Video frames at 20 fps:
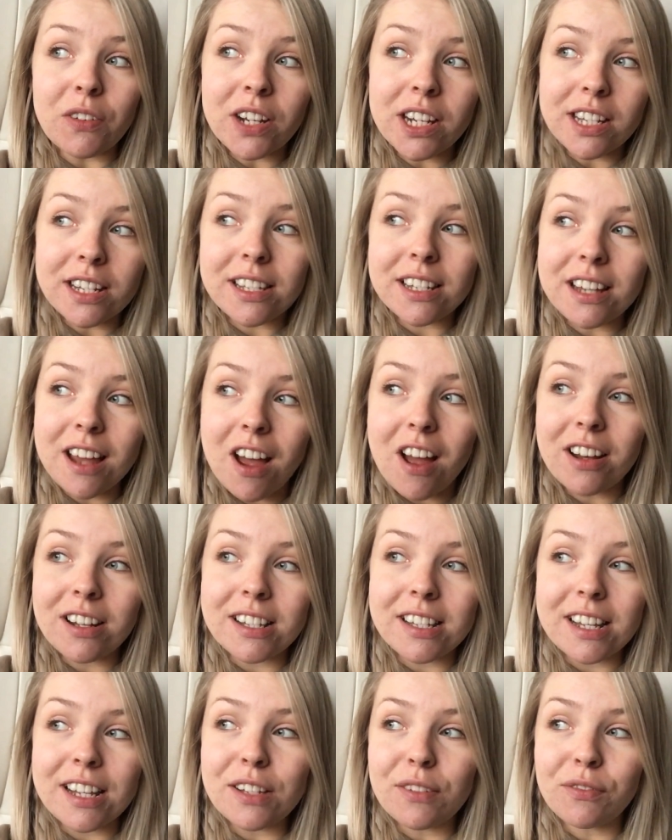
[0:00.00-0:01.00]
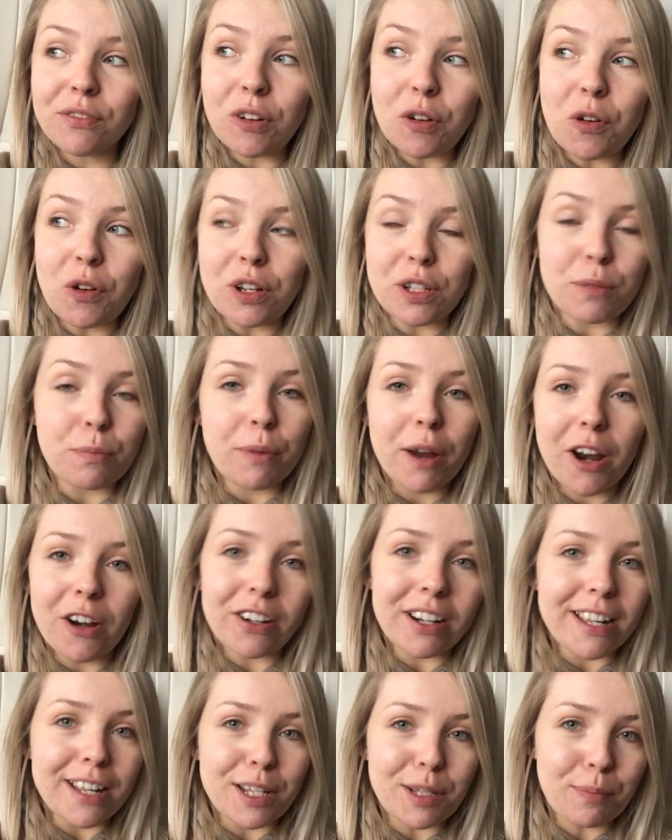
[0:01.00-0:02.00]
you need to start on season 4 because
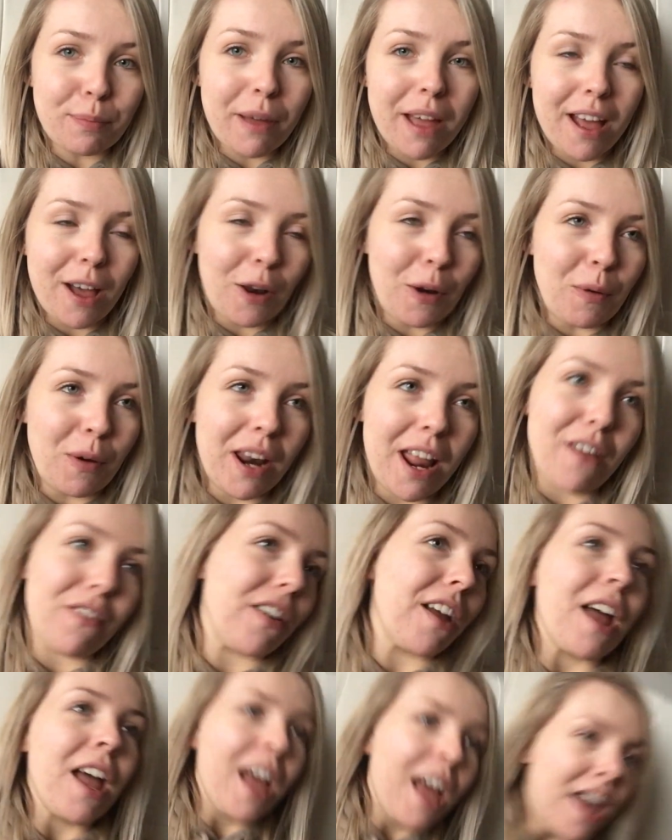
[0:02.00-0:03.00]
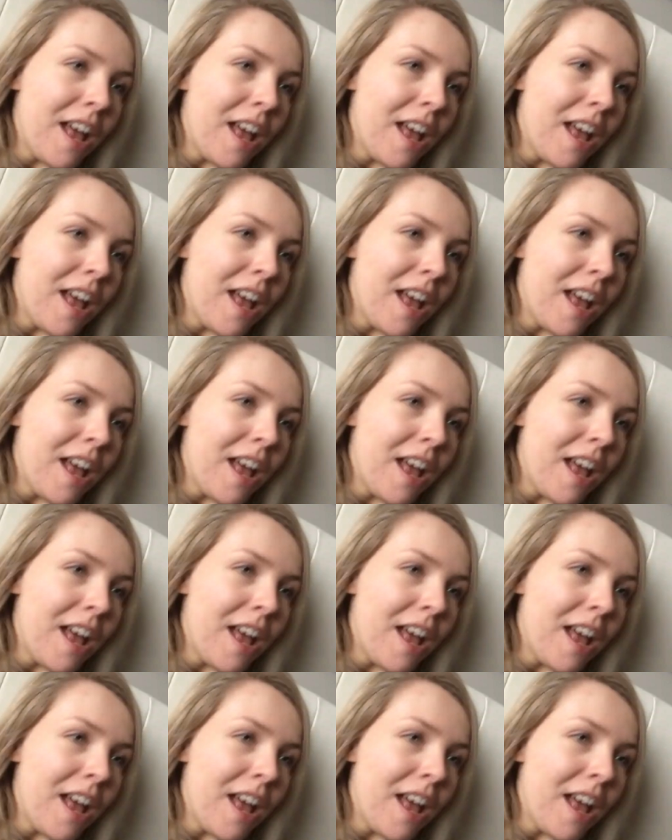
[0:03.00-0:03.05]
apparently it's better or whatever.